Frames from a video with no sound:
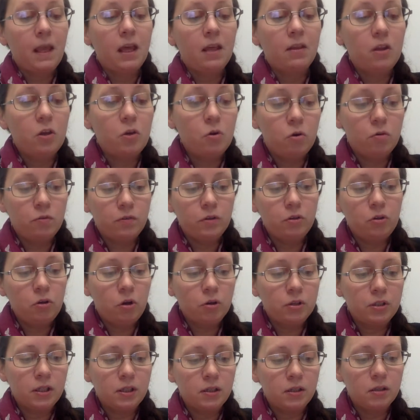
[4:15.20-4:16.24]
The orphan
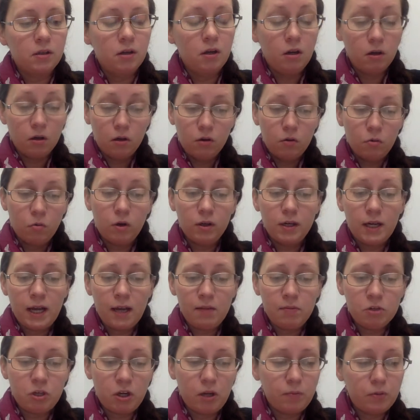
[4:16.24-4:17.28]
nodded. What name
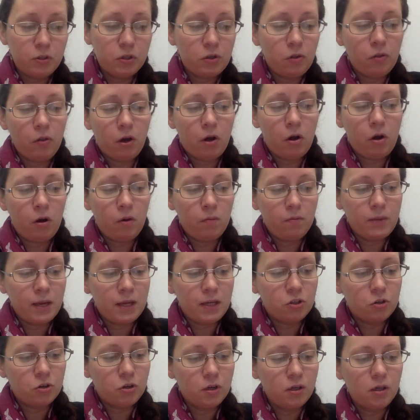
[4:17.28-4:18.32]
should I put on the cot,
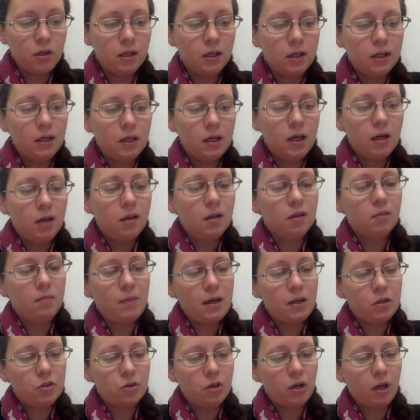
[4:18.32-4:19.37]
matron? The
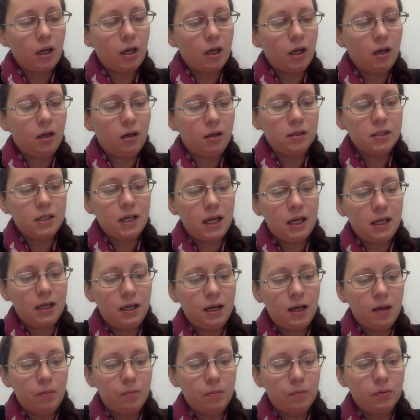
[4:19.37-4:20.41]
matron curled her
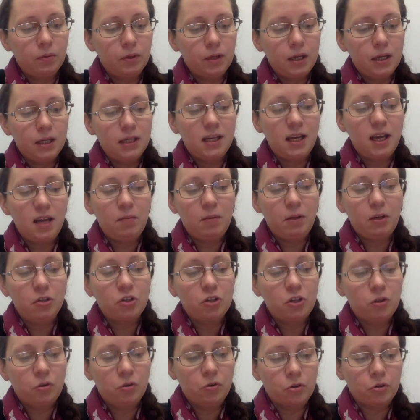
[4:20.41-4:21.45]
lip. Naming
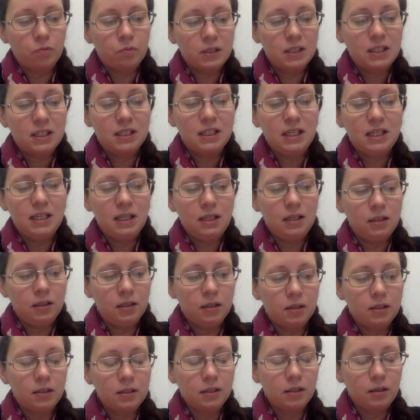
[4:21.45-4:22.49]
children was
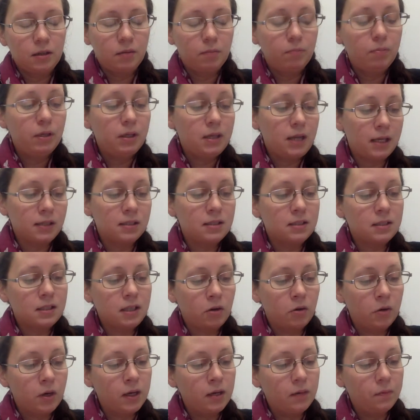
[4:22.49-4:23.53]
tedious, but
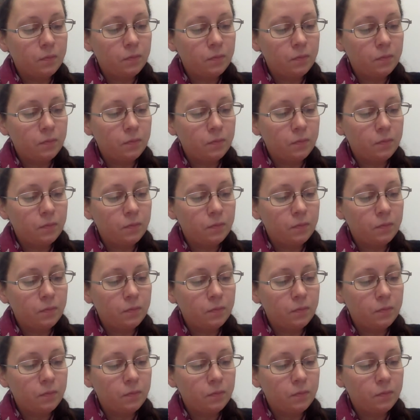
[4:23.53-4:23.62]
necessary.